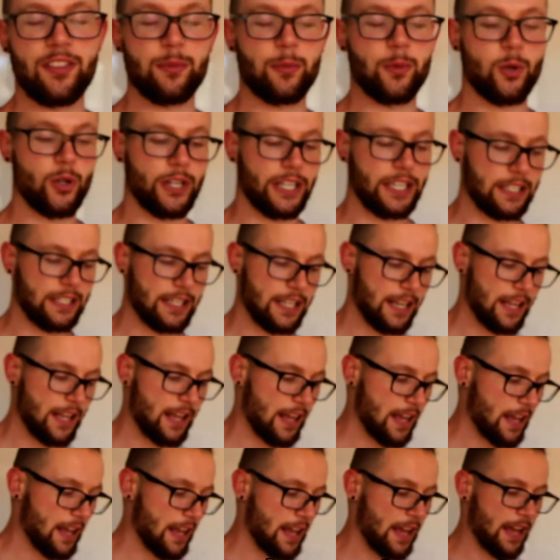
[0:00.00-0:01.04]
in the morning,
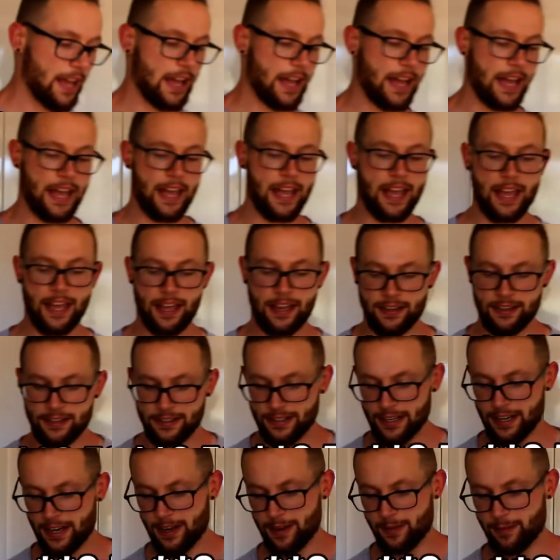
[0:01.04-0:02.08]

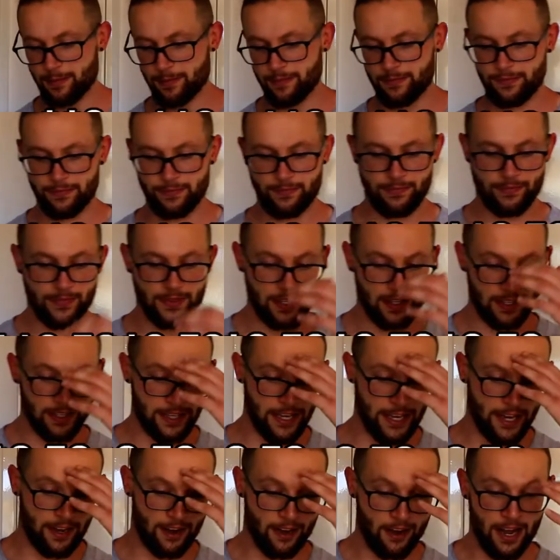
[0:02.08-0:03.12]
and um,
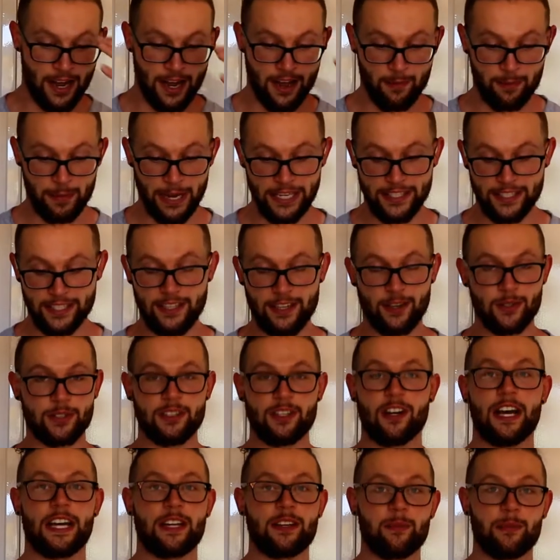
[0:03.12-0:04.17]
yeah, I basically I was
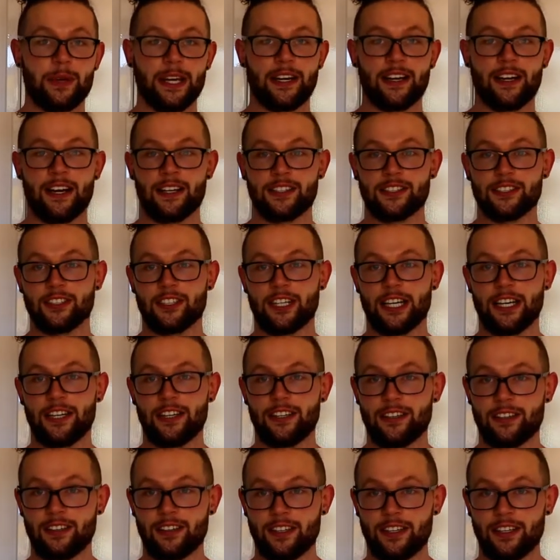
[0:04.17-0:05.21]
lying in bed last night,
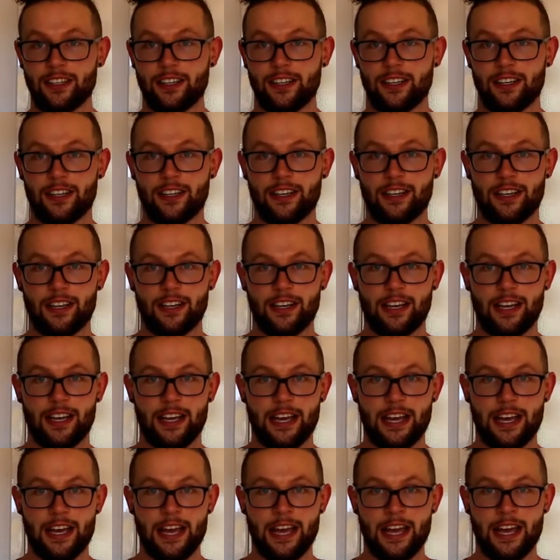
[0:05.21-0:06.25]

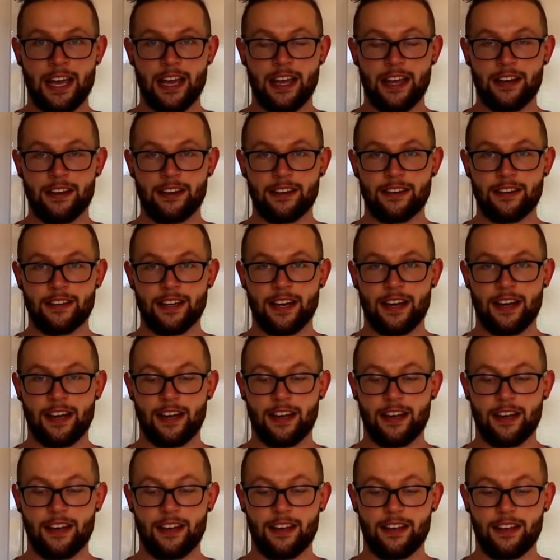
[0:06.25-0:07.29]
and
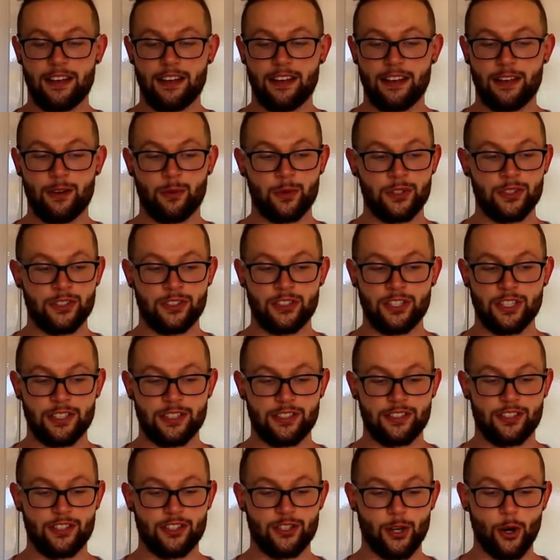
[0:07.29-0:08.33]
uh, it was
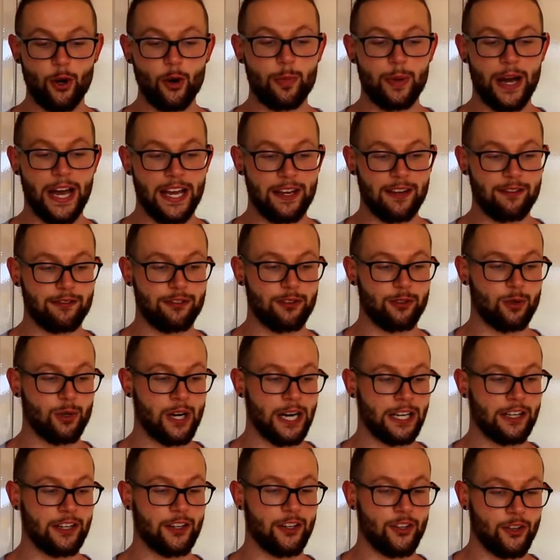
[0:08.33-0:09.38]
just so painful.
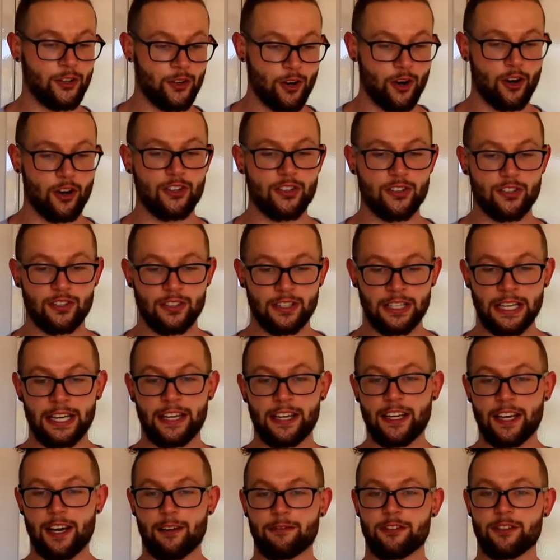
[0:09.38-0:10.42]
I could not
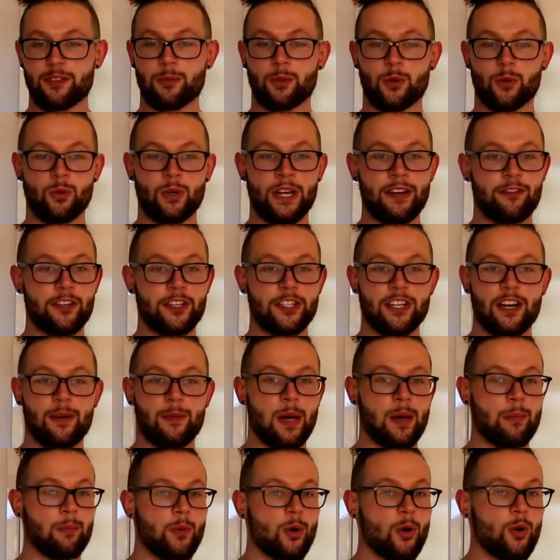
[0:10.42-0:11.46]
get comfortable. Every time
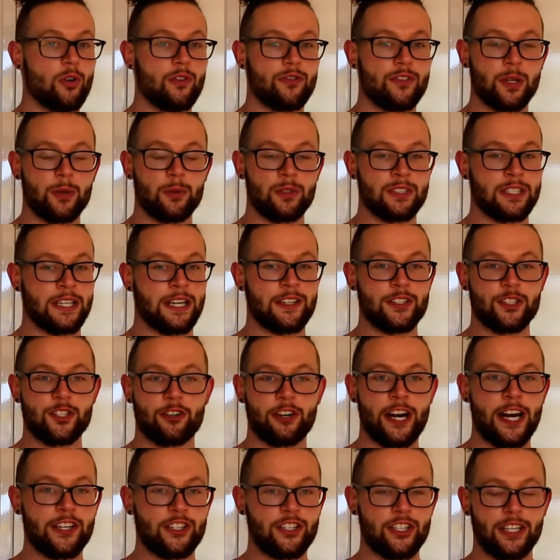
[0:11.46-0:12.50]
I moved, it was like
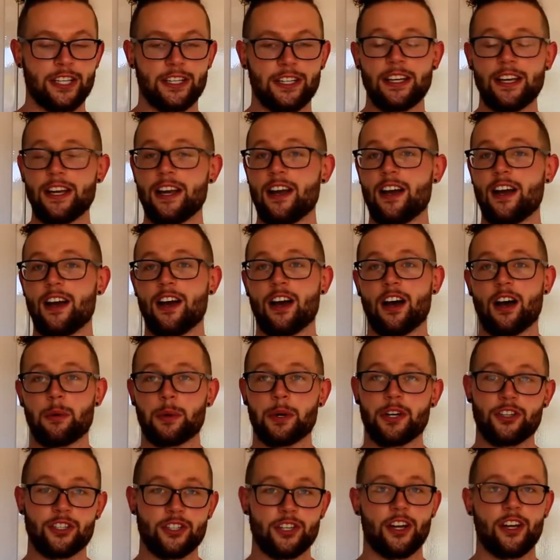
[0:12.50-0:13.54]
scratching. I'm
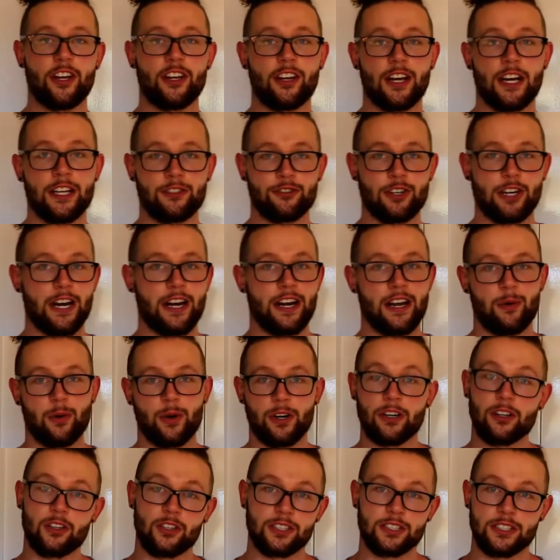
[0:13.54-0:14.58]
going to show you guys right now
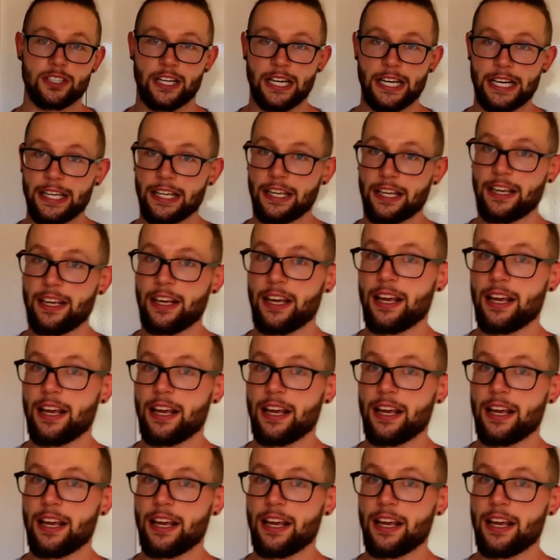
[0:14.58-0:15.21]
what it looks like.